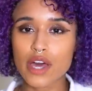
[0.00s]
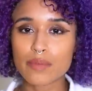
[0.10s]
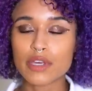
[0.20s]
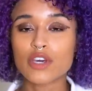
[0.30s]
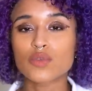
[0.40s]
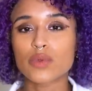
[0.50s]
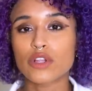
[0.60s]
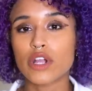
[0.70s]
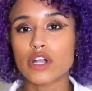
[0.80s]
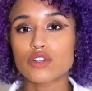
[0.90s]
that because when
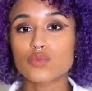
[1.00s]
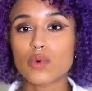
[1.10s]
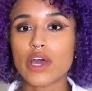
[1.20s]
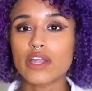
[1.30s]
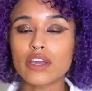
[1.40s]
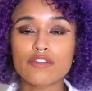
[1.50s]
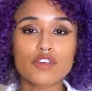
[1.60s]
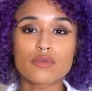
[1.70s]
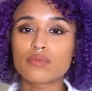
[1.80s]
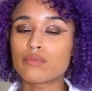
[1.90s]
your hair is wet, if
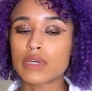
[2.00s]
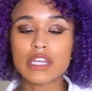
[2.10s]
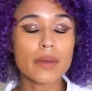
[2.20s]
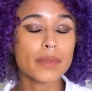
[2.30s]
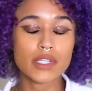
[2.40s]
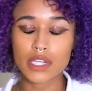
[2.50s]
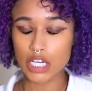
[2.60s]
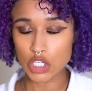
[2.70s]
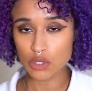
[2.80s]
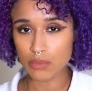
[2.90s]
you manipulate
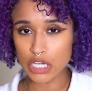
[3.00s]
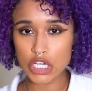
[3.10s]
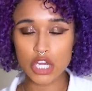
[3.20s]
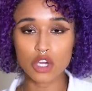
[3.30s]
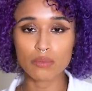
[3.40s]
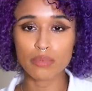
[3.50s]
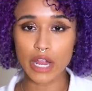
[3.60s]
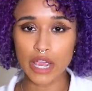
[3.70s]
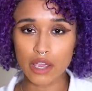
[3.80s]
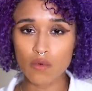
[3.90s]
it too much, it could
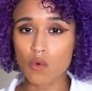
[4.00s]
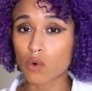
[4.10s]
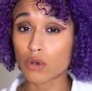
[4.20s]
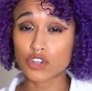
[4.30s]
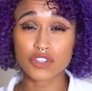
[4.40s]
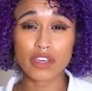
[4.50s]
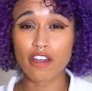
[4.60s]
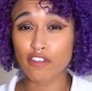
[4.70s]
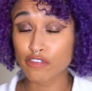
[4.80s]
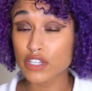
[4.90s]
break or just
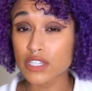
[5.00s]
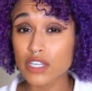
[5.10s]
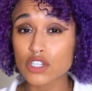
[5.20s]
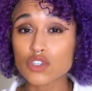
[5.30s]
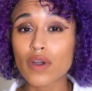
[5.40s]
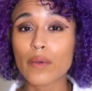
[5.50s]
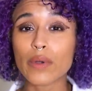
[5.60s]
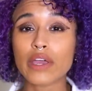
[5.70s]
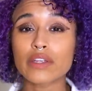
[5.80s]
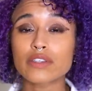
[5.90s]
get frizzy, so I
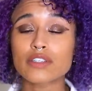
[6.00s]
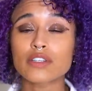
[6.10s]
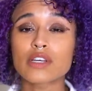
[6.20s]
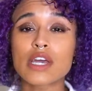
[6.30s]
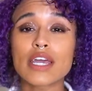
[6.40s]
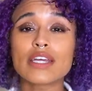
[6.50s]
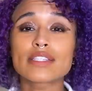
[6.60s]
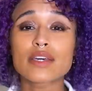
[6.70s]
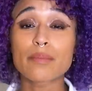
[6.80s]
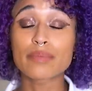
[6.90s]
wait until
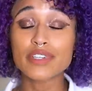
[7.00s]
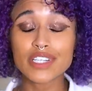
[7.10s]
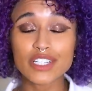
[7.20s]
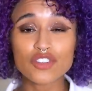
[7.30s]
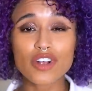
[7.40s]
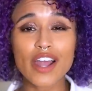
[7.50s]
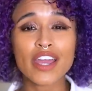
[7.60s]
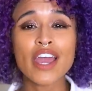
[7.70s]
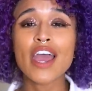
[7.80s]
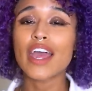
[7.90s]
it's completely
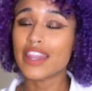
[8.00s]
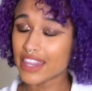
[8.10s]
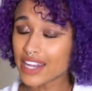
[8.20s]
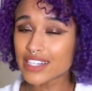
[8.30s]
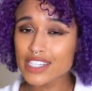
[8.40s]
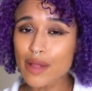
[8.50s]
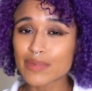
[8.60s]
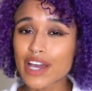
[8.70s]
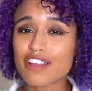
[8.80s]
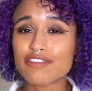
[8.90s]
dry, and then it's time
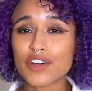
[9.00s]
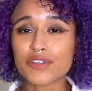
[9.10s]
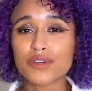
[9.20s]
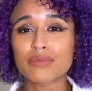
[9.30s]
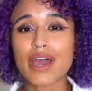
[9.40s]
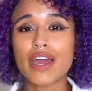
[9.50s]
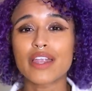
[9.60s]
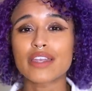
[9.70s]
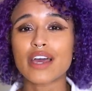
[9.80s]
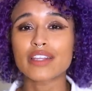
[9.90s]
to add volume,
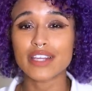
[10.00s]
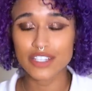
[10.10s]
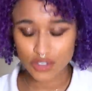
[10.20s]
and I like